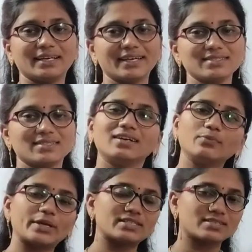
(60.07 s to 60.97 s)
things,
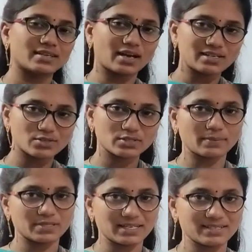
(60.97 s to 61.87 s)
bases are also
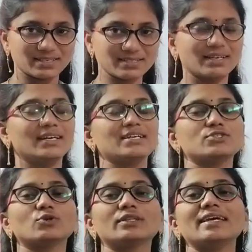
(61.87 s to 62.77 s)
substances.
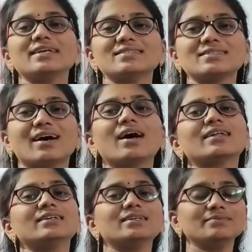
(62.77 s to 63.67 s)
So these
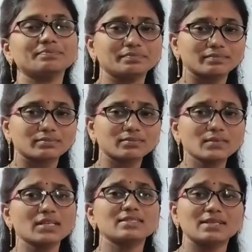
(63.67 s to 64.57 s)
are the
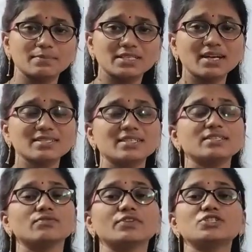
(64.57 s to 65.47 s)

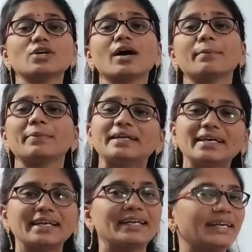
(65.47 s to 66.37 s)
substances which are
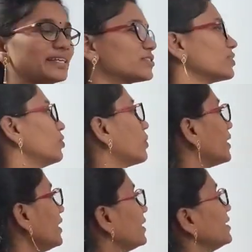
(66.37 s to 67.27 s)
bitter in taste. Okay,